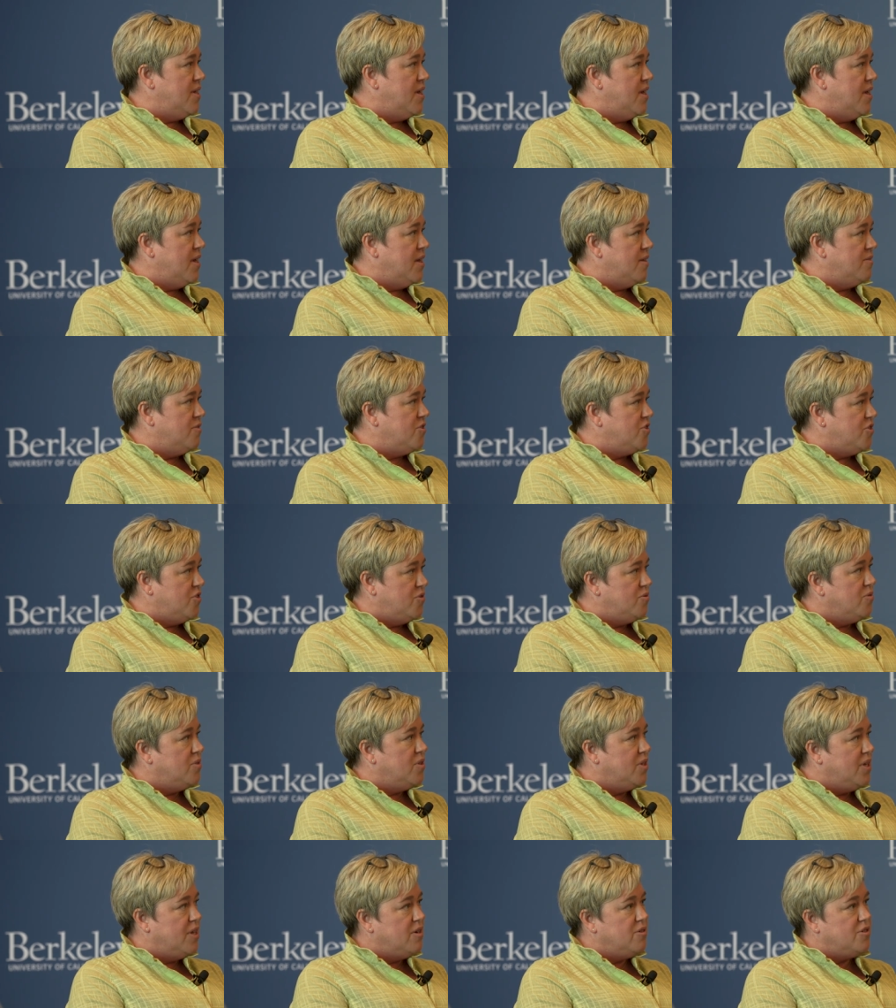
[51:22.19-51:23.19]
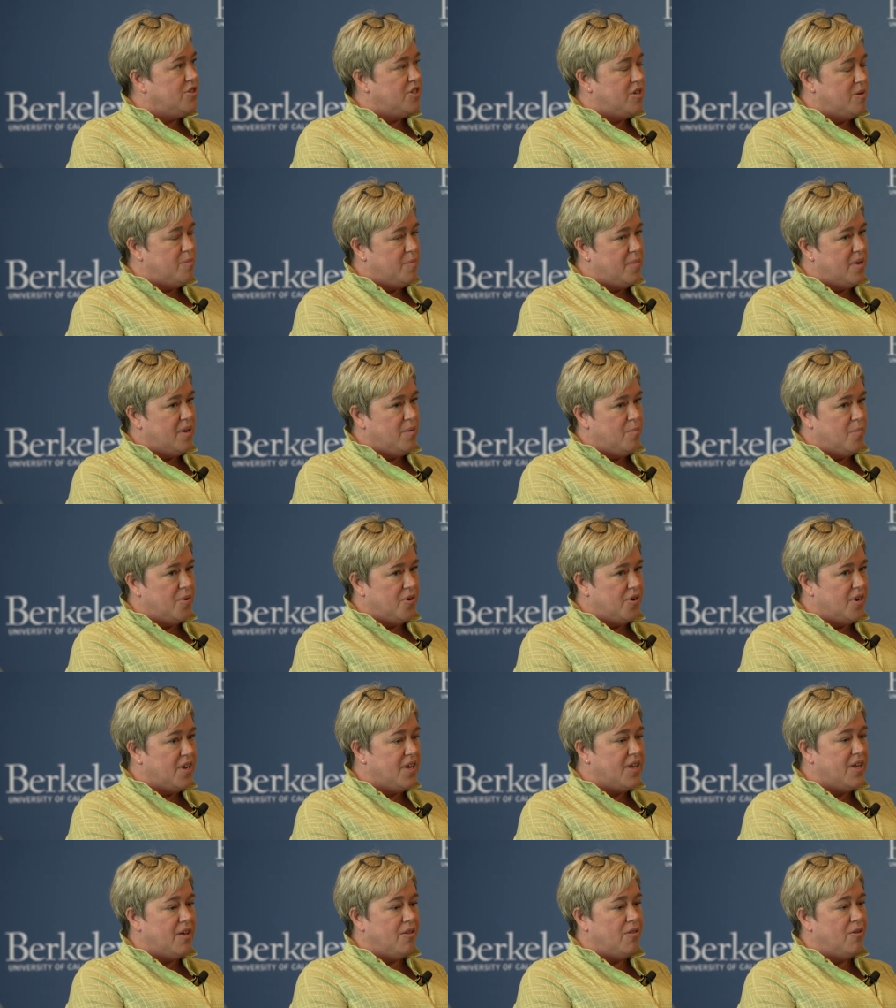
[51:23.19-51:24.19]
and student leadership in
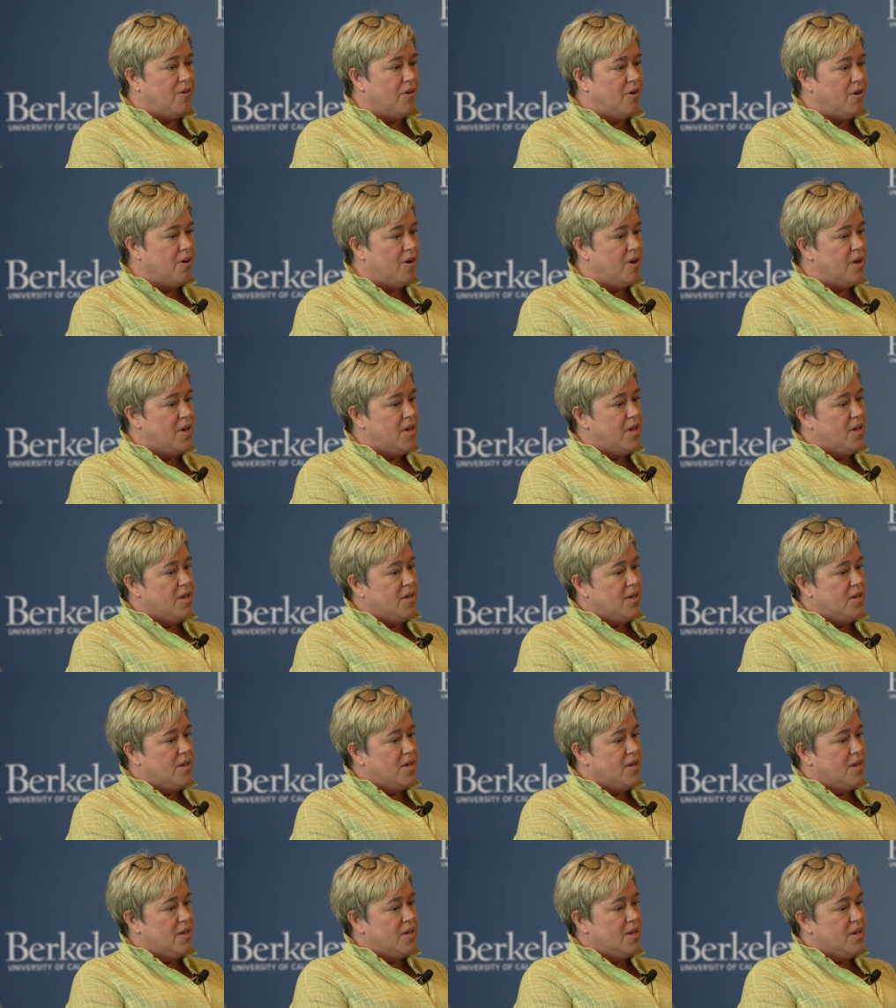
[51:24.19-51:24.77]
particular